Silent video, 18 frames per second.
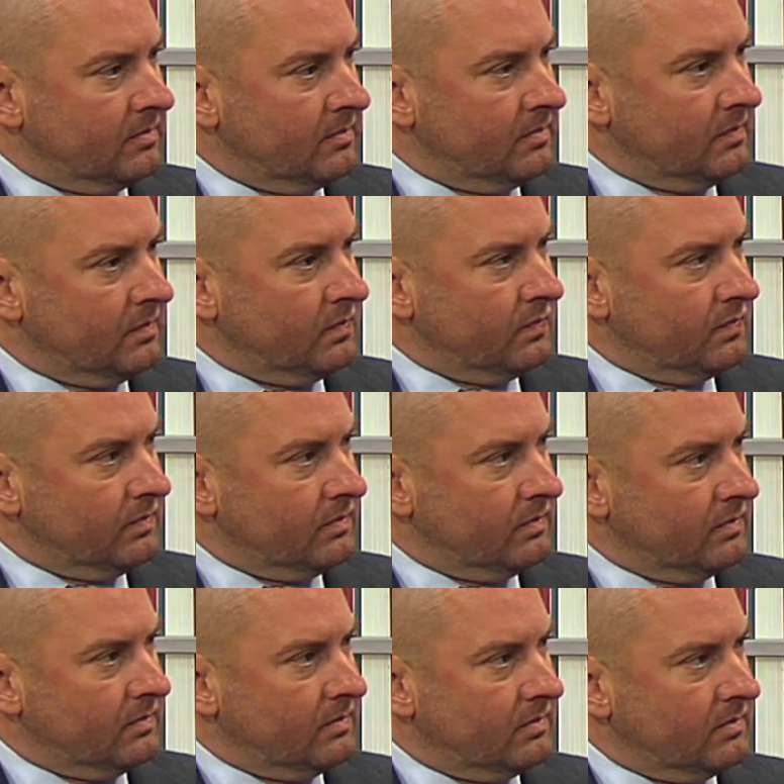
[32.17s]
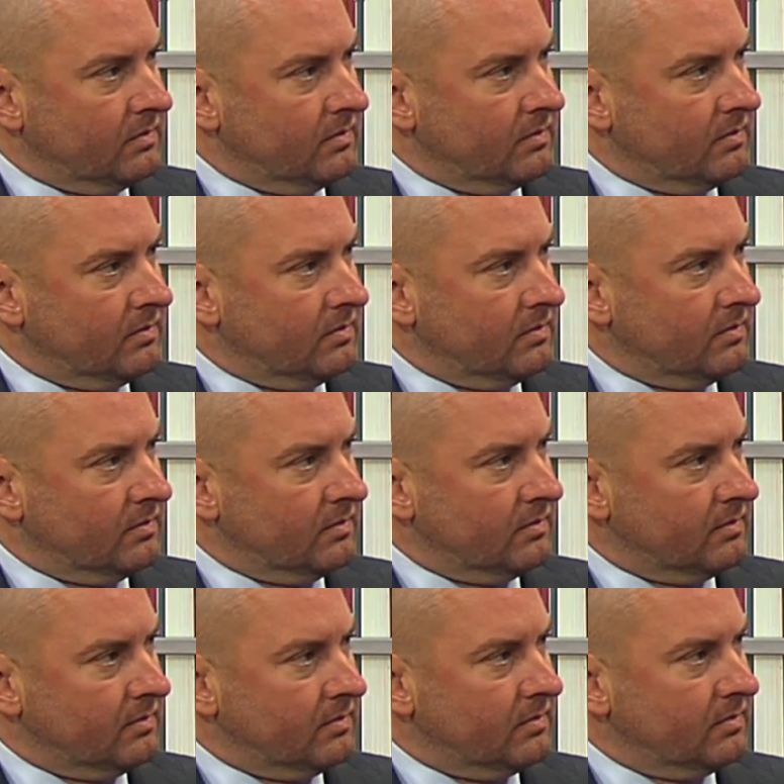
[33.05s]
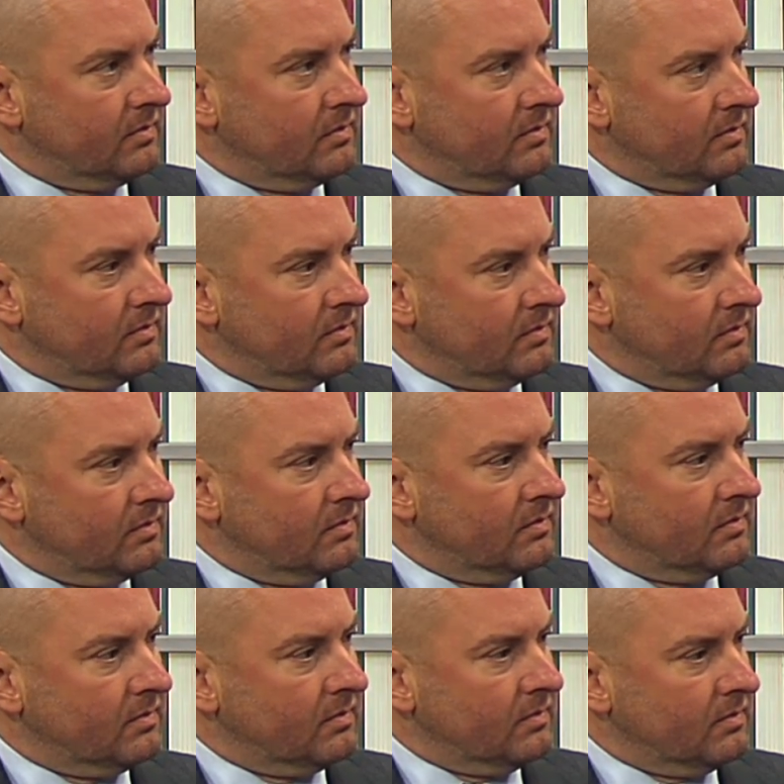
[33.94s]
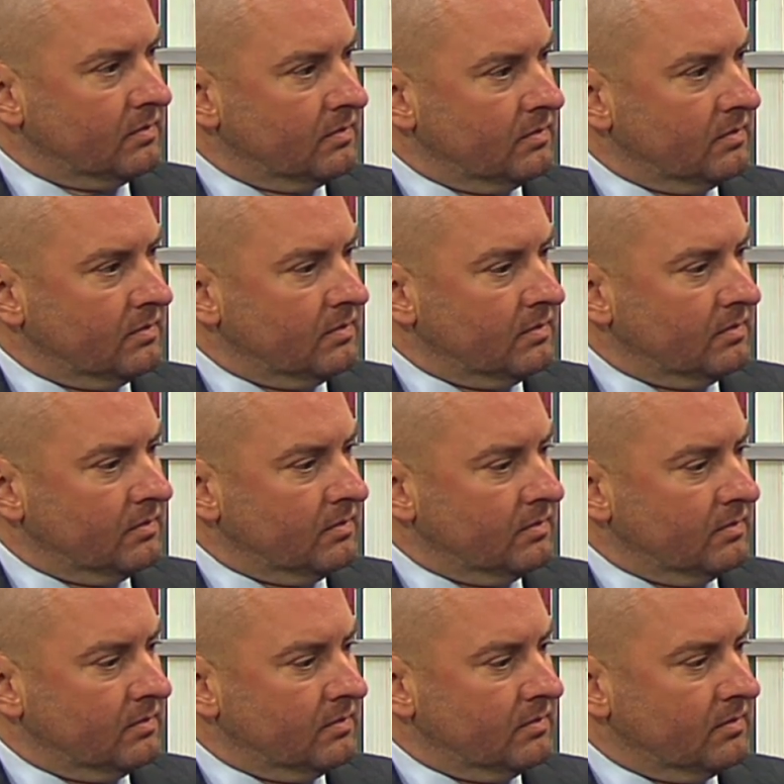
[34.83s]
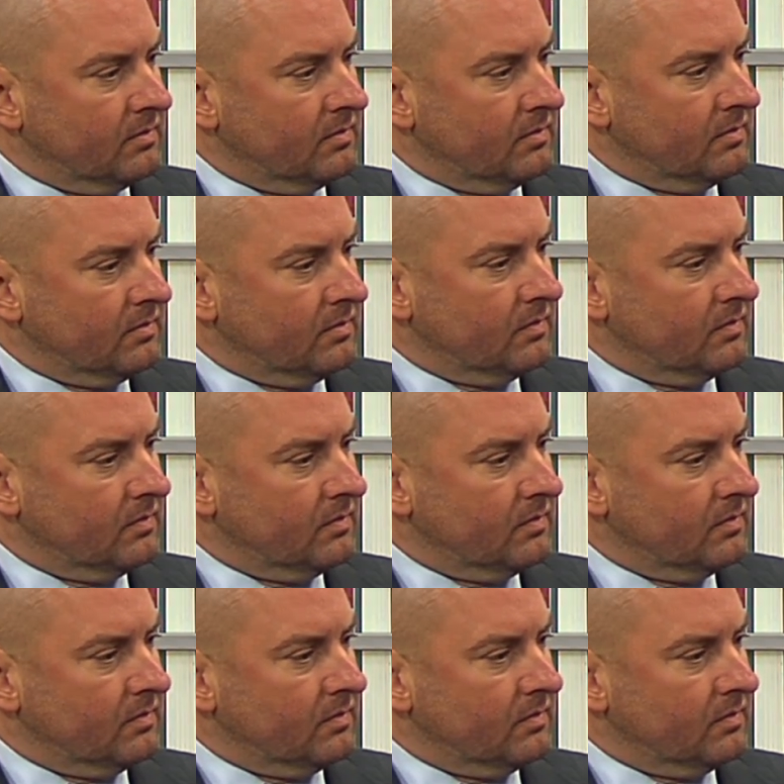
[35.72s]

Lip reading: [no speech]